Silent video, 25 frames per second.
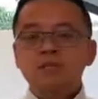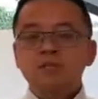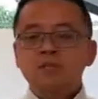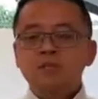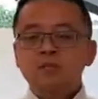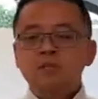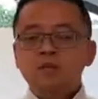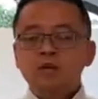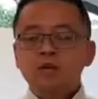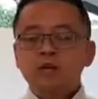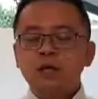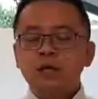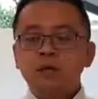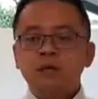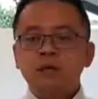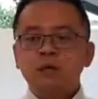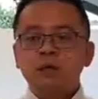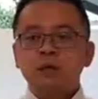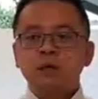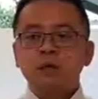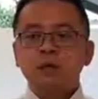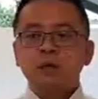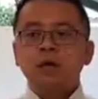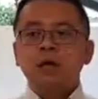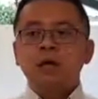is because
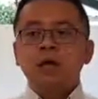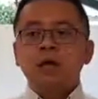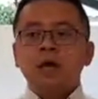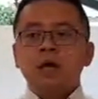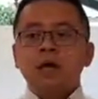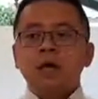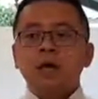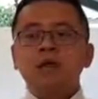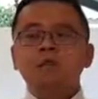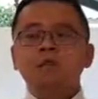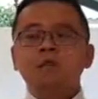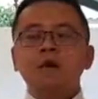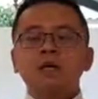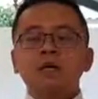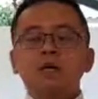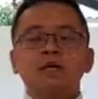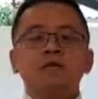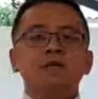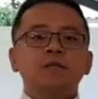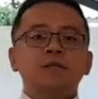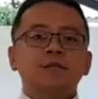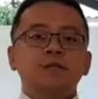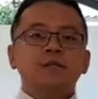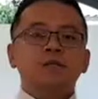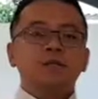
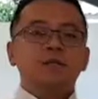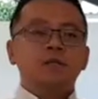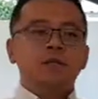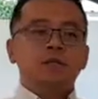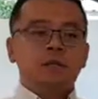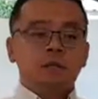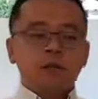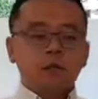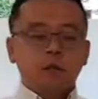advisors